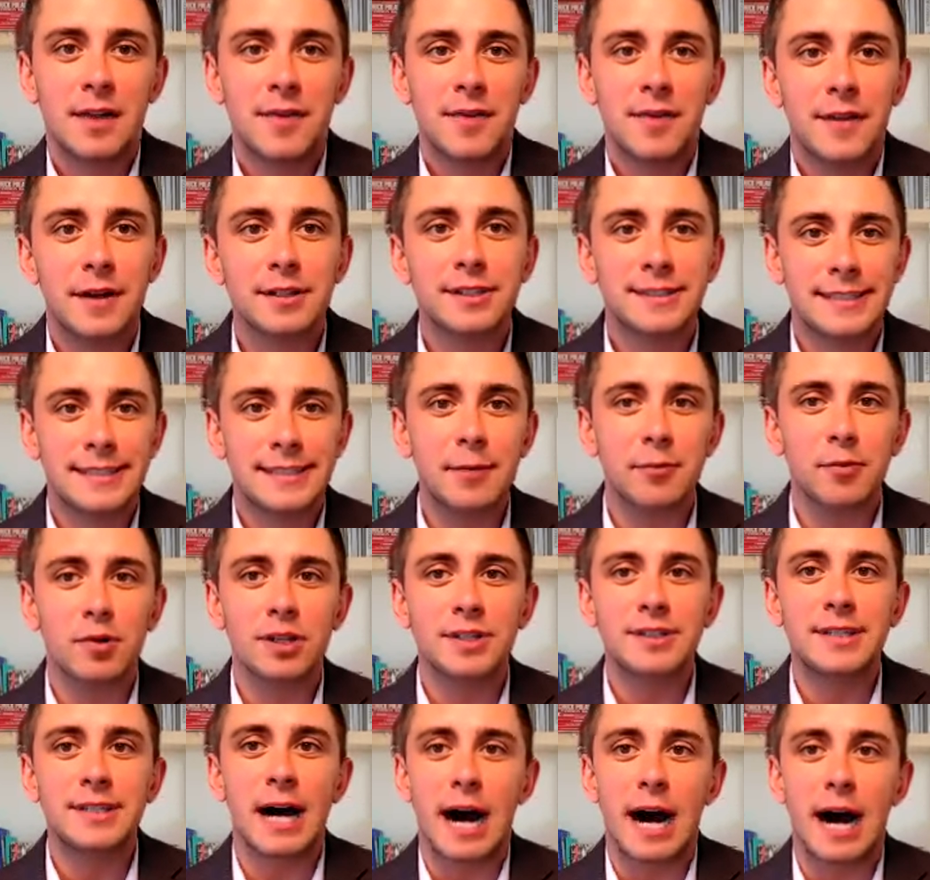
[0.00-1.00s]
They're
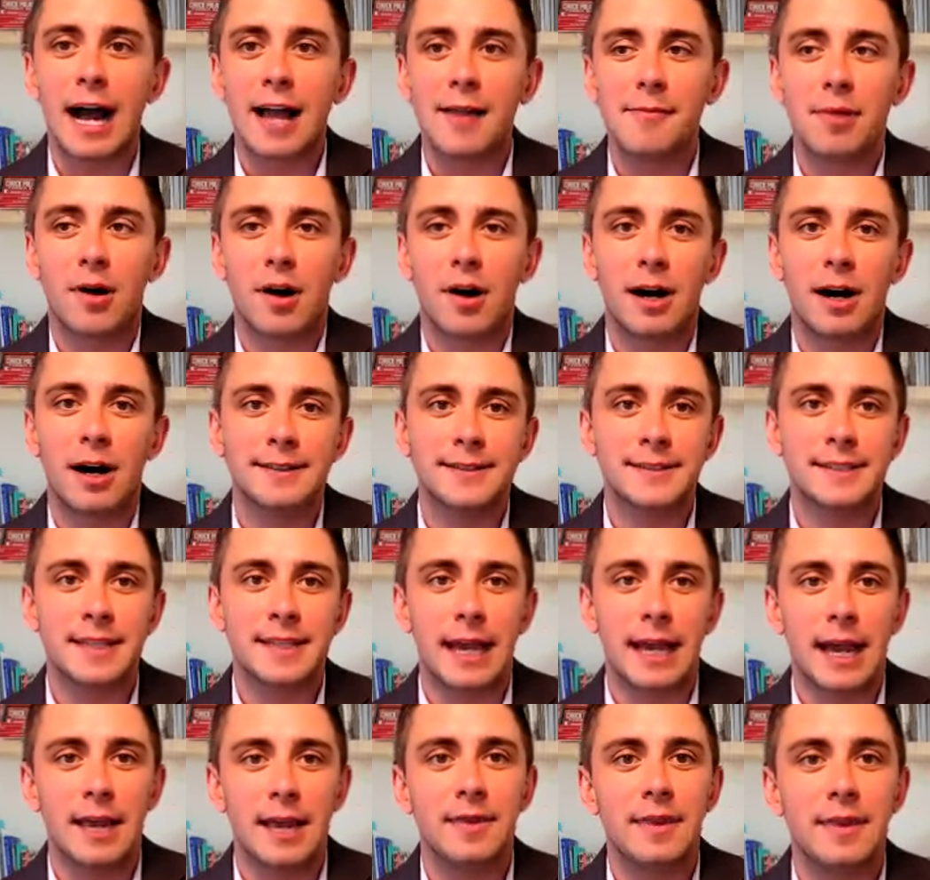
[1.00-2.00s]
similar to I-bonds
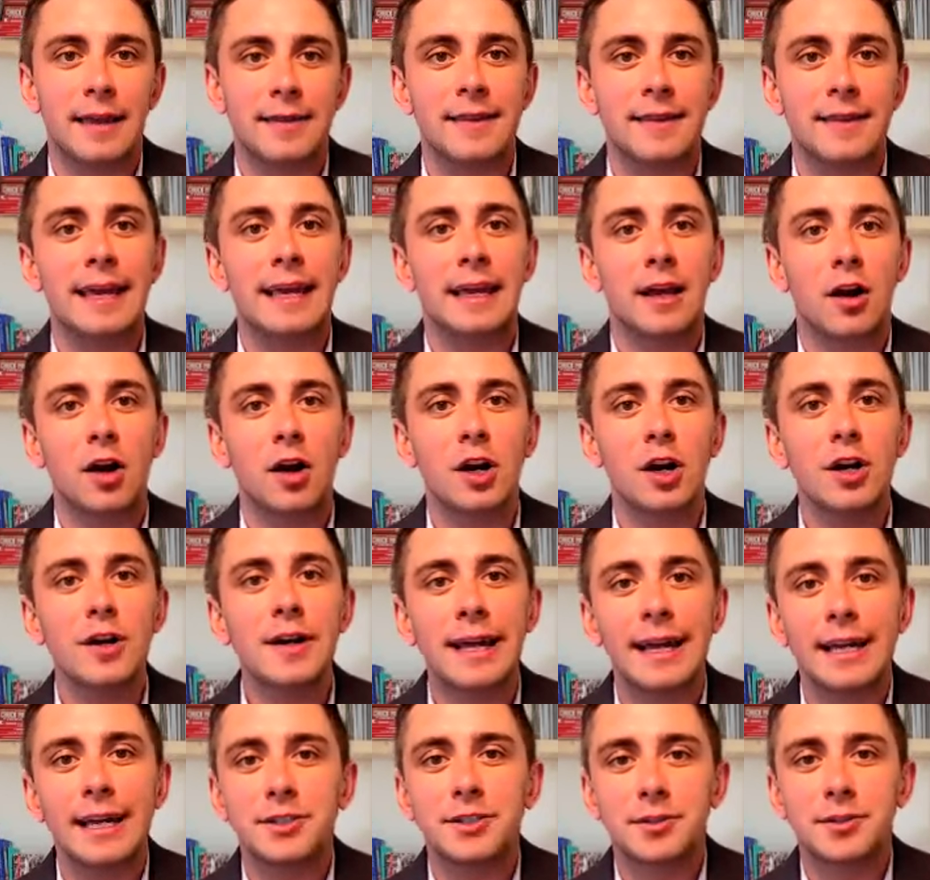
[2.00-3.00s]
in that they earn
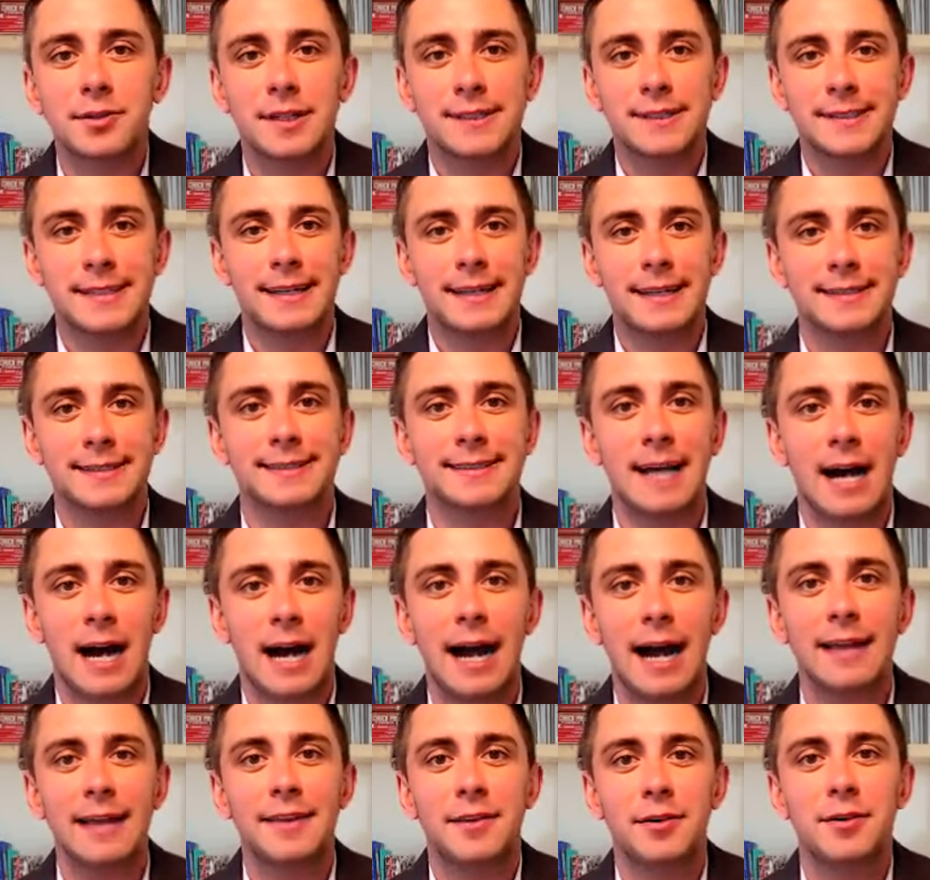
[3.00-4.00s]
interest that is
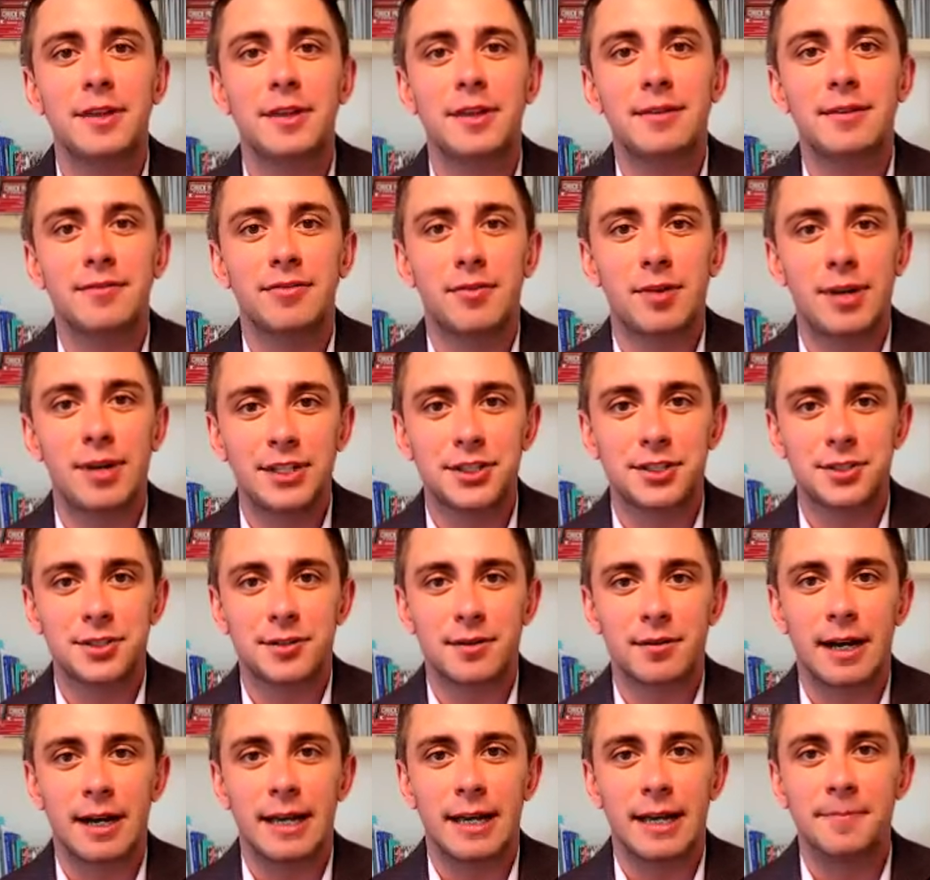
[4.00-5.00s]
tied to the
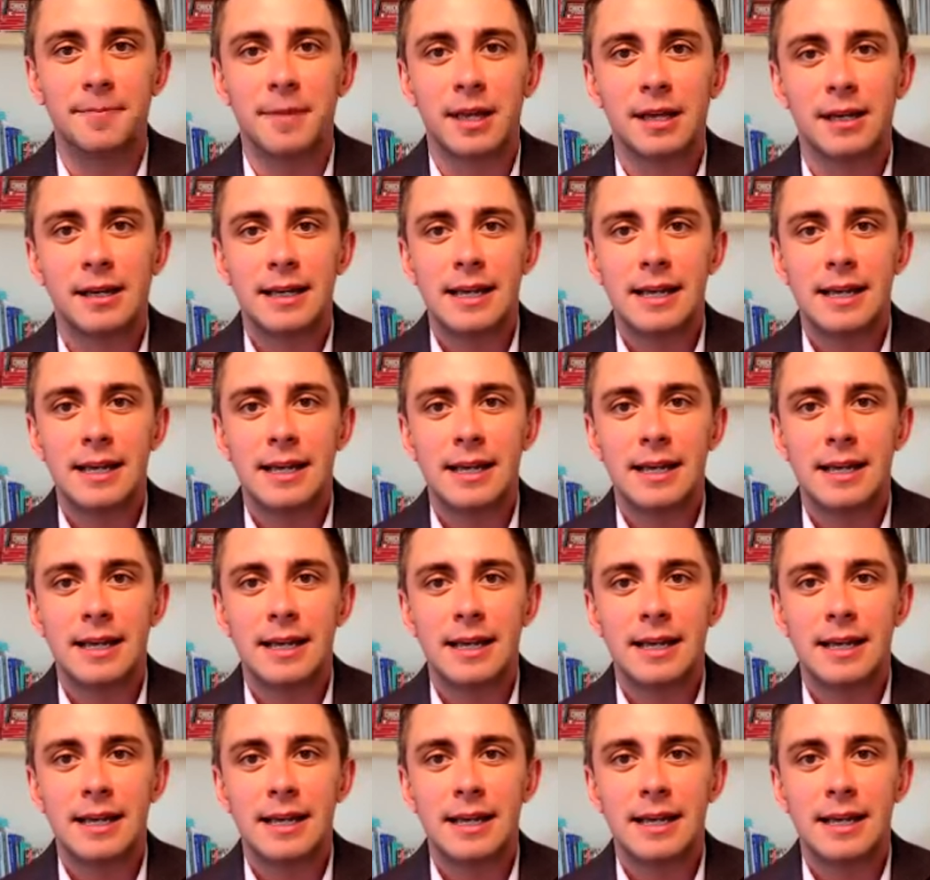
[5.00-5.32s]
inflation rate.